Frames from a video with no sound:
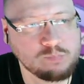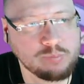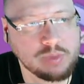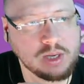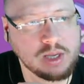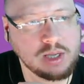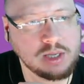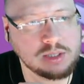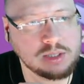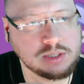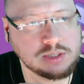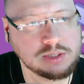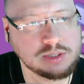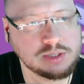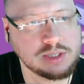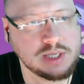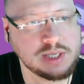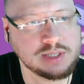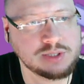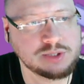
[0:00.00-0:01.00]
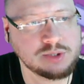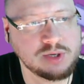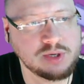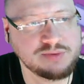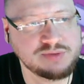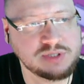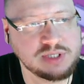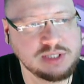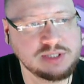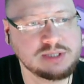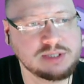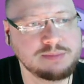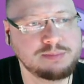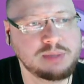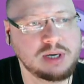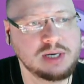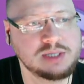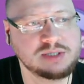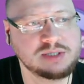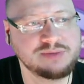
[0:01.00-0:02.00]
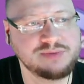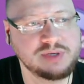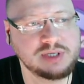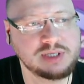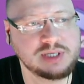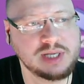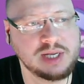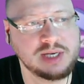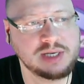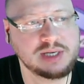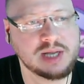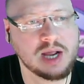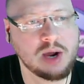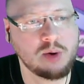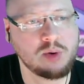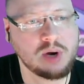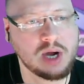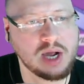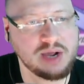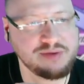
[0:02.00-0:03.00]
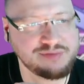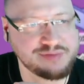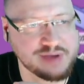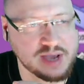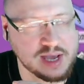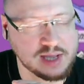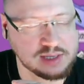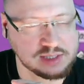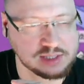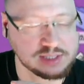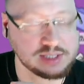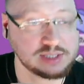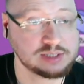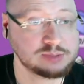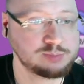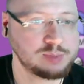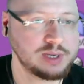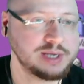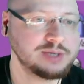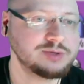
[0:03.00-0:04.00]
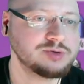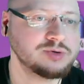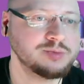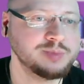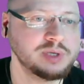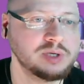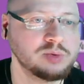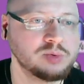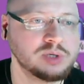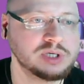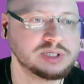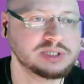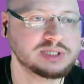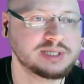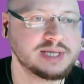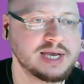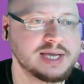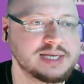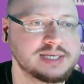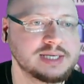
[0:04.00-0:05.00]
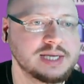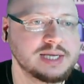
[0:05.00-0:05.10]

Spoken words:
And so I've seen some parts of it, and how I've had it explained to me was that